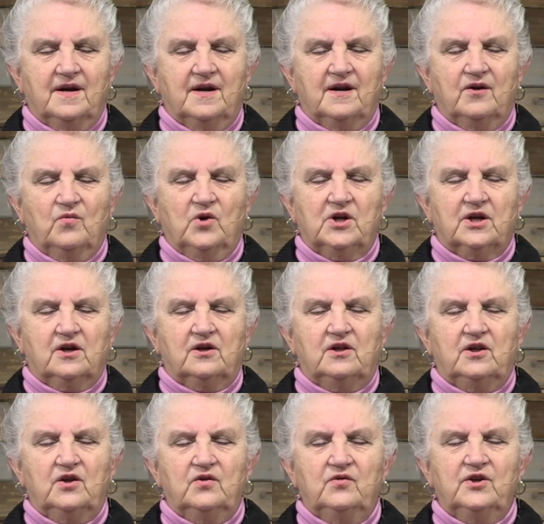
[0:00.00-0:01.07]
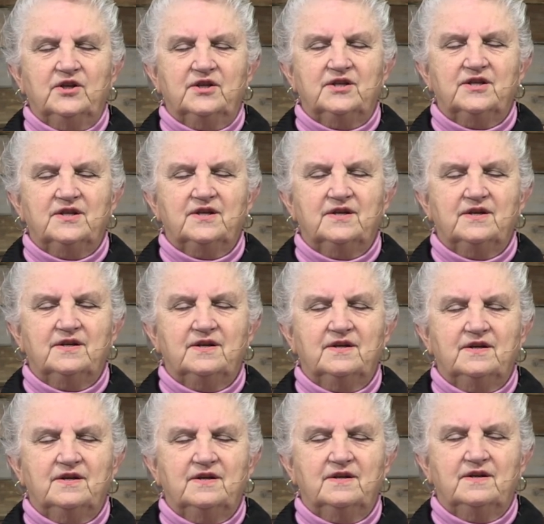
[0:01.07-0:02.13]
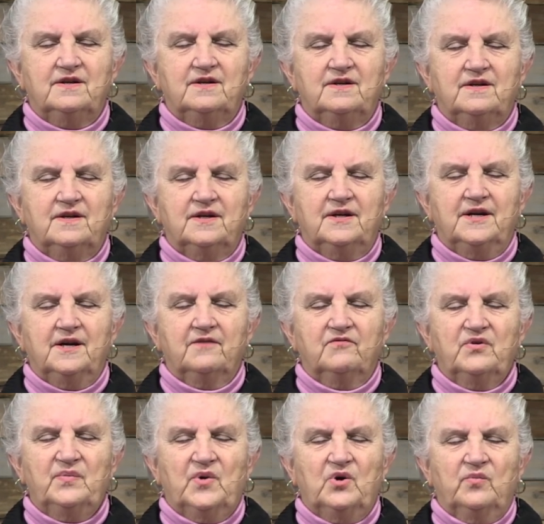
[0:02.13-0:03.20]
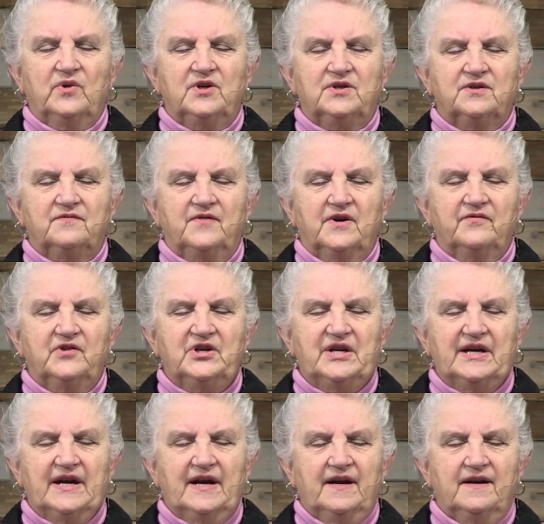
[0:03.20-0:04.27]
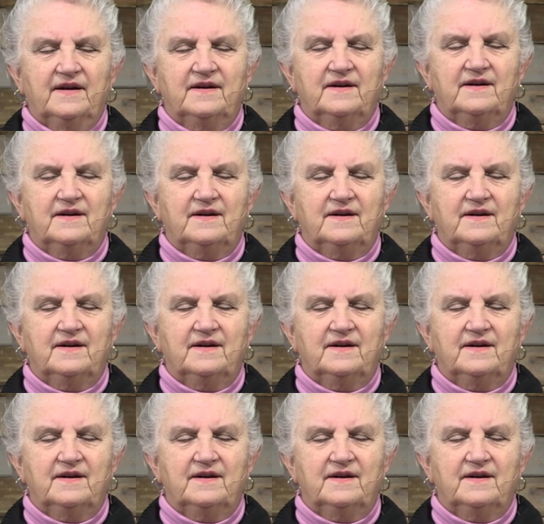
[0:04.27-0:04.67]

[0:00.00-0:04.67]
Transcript: And I want to clone it in every moment of every day.